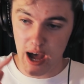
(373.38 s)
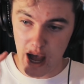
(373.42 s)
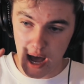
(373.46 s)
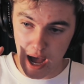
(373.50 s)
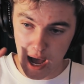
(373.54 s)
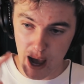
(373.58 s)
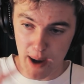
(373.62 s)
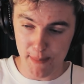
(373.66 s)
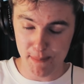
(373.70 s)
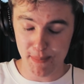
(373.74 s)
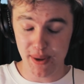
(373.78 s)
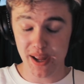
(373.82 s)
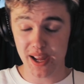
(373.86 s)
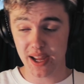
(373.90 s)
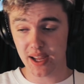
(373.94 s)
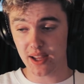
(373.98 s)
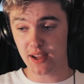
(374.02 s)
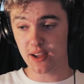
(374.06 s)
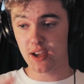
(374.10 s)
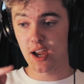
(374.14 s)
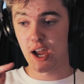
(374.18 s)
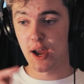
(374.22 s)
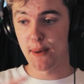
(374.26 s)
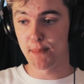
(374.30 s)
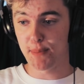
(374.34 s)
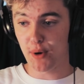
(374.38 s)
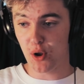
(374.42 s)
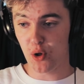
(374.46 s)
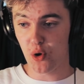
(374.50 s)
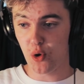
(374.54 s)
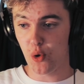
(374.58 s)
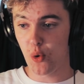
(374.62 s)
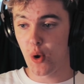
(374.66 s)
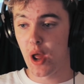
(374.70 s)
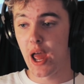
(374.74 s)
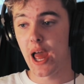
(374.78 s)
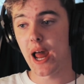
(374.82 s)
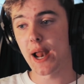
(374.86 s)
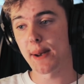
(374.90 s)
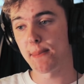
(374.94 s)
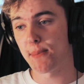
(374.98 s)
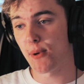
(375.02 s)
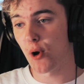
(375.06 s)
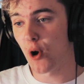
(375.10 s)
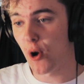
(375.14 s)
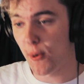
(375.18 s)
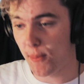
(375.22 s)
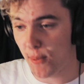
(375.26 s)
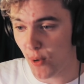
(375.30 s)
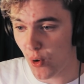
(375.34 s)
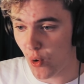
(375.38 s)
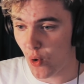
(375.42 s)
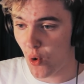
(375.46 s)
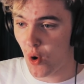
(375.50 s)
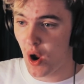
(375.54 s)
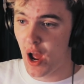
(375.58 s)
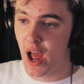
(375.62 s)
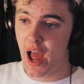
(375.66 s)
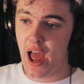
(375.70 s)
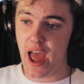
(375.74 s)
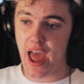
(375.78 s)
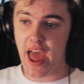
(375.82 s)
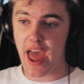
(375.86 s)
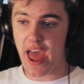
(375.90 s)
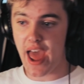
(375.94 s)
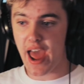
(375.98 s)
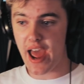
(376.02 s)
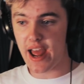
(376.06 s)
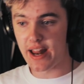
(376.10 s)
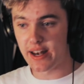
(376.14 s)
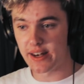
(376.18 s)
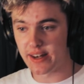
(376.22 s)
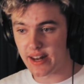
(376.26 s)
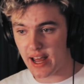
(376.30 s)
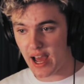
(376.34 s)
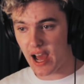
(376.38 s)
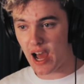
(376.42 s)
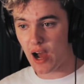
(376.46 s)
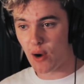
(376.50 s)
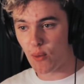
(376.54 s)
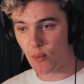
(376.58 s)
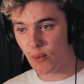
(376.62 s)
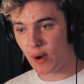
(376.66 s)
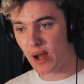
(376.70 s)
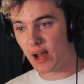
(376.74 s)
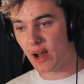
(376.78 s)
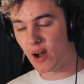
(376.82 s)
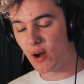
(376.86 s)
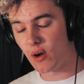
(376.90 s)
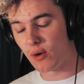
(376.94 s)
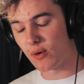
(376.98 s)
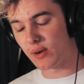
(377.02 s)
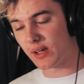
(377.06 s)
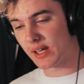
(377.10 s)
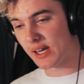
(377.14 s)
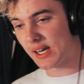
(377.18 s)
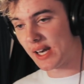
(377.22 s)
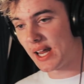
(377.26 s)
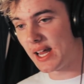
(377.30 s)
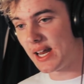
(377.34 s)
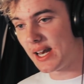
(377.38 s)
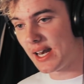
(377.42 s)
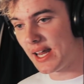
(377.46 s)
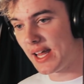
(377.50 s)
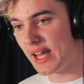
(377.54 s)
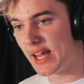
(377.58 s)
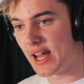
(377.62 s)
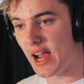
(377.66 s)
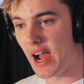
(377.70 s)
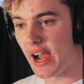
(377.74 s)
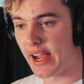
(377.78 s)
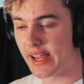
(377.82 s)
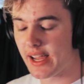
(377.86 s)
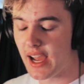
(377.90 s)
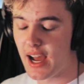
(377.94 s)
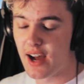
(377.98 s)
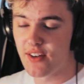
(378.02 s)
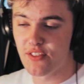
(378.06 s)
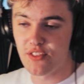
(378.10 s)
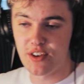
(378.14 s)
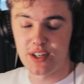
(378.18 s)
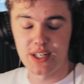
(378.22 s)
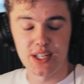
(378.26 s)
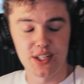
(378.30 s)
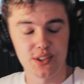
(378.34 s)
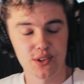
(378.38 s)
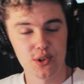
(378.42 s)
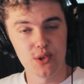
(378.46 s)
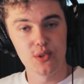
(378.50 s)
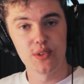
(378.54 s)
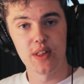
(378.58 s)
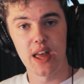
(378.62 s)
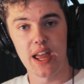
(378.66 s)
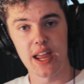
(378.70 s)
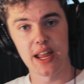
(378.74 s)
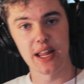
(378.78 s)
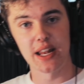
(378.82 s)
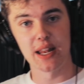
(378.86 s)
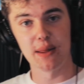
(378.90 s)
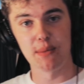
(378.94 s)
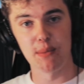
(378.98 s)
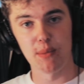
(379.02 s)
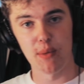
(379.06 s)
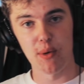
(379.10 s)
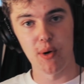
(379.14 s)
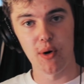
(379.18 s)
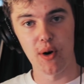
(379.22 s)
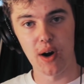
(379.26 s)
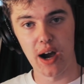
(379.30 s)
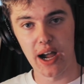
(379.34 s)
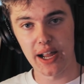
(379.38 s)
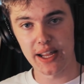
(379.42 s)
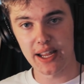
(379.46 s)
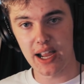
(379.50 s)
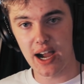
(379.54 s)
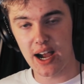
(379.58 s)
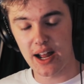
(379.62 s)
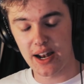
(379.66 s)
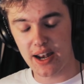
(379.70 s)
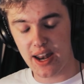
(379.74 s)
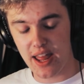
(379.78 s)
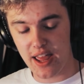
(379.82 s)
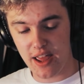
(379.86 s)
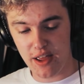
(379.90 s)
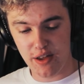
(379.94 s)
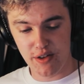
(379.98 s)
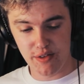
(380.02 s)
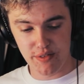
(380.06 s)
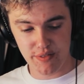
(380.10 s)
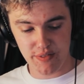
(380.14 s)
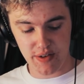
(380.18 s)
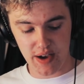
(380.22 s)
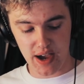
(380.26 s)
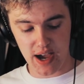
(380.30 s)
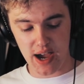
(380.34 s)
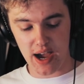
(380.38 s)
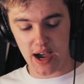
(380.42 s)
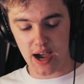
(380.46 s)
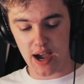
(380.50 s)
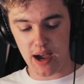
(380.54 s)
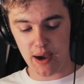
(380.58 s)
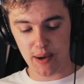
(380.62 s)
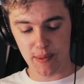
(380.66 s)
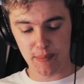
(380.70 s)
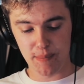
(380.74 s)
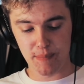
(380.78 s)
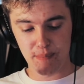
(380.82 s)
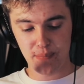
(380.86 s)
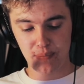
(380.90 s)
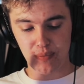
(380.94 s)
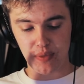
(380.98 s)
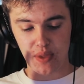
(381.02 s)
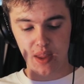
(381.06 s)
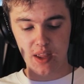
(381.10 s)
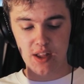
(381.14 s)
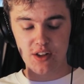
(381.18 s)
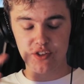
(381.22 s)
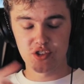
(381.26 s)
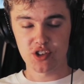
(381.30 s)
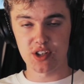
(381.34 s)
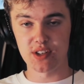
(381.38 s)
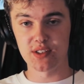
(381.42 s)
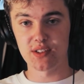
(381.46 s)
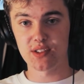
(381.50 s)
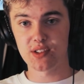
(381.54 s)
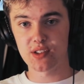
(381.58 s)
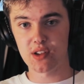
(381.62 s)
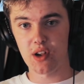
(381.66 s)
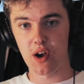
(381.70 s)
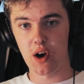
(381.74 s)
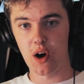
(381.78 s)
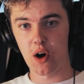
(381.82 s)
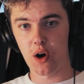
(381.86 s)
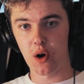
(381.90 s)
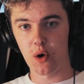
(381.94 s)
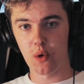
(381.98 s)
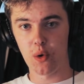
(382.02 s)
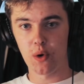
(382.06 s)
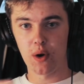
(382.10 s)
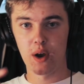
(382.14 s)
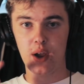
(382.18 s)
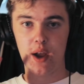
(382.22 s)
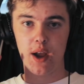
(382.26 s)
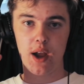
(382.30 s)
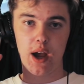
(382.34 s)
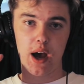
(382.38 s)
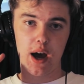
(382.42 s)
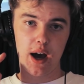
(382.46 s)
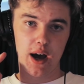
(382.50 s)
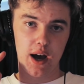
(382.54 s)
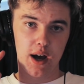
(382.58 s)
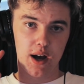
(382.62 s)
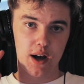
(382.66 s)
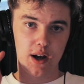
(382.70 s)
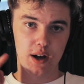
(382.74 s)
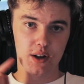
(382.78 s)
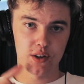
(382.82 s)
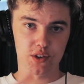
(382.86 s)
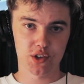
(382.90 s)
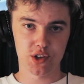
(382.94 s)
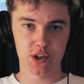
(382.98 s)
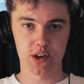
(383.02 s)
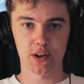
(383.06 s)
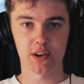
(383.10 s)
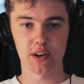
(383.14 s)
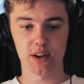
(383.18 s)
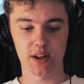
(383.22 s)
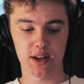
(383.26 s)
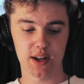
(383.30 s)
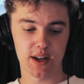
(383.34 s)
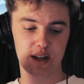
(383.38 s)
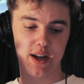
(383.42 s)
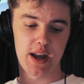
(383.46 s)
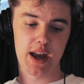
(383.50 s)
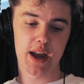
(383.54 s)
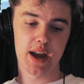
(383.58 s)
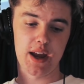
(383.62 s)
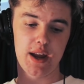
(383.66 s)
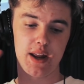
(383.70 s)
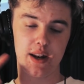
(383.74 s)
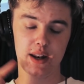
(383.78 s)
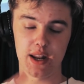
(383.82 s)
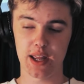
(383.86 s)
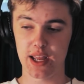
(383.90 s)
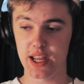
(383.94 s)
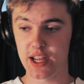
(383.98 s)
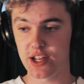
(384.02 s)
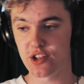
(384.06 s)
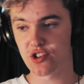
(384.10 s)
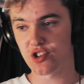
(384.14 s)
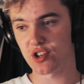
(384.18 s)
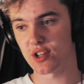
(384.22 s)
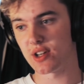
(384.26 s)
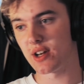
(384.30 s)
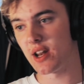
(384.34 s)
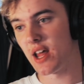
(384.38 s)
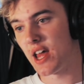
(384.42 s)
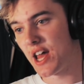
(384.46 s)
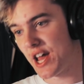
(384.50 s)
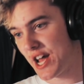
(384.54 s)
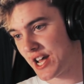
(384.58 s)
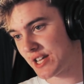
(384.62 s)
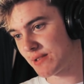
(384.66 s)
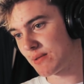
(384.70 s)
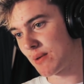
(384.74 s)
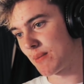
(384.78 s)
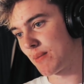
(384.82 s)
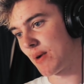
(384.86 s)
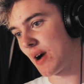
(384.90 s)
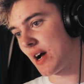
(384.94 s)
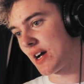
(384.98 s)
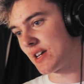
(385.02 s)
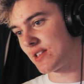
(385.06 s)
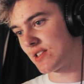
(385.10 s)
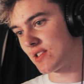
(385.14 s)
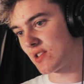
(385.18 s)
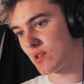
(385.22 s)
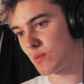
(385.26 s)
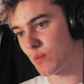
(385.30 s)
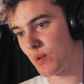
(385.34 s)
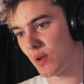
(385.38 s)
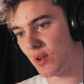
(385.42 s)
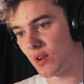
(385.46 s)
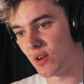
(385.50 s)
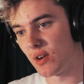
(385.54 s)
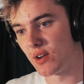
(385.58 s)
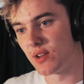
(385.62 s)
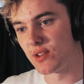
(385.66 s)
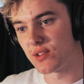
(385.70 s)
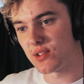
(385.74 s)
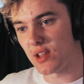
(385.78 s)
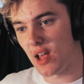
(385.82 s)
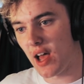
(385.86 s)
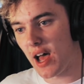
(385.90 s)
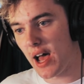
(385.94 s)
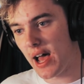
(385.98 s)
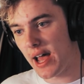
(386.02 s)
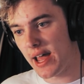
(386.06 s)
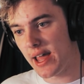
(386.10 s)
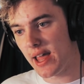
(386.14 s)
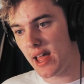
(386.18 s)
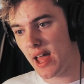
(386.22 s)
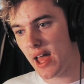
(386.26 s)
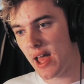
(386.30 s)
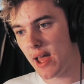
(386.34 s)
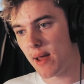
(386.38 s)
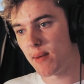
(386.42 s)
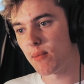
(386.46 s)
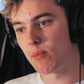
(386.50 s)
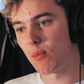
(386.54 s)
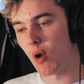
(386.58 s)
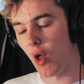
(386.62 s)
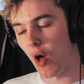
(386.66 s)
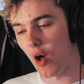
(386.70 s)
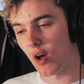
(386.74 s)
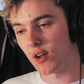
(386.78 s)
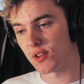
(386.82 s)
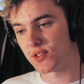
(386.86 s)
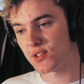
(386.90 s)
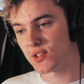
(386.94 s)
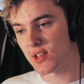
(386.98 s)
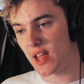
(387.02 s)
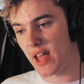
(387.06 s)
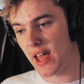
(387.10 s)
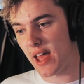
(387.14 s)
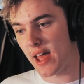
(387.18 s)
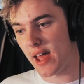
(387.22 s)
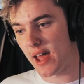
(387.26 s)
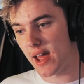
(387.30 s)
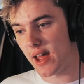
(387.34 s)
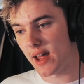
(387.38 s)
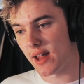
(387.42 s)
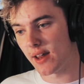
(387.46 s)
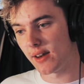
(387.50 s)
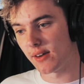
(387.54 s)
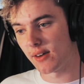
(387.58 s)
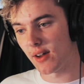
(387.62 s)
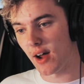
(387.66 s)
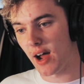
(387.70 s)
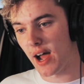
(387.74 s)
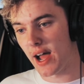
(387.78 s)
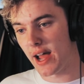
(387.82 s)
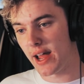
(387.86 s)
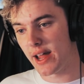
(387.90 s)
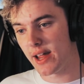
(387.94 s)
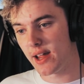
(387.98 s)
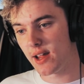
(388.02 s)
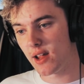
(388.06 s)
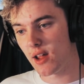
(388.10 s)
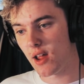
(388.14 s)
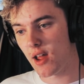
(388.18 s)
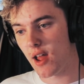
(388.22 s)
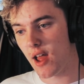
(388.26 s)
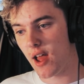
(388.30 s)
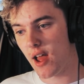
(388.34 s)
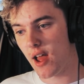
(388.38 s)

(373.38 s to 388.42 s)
uh, pink, blue, and purple. And, uh, well, clearly I can't really do that anymore. I can't have um, JinSoul, uh, Choerry, and HeeJin as my biases because I am lost and I